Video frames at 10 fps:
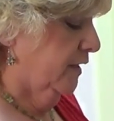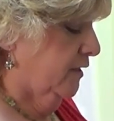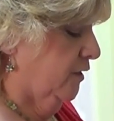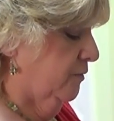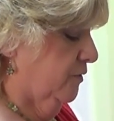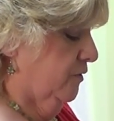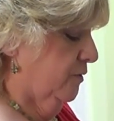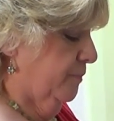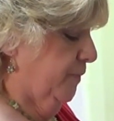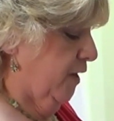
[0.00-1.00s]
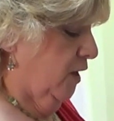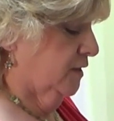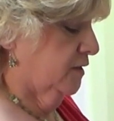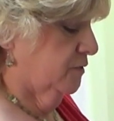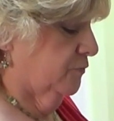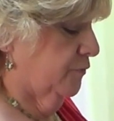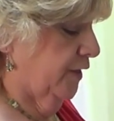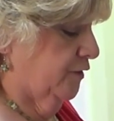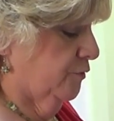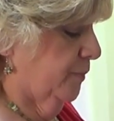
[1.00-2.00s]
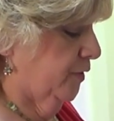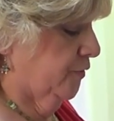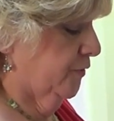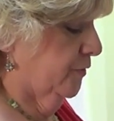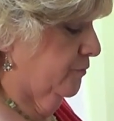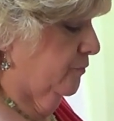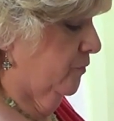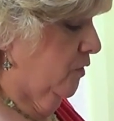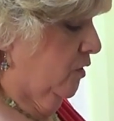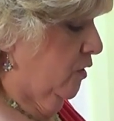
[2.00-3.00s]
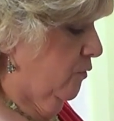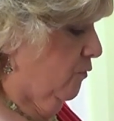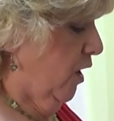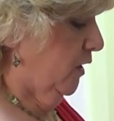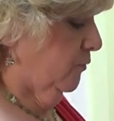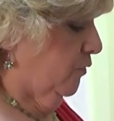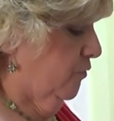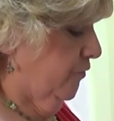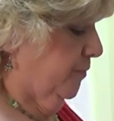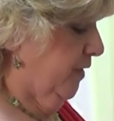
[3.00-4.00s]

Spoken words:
the pecans in regular butter and rock and roll from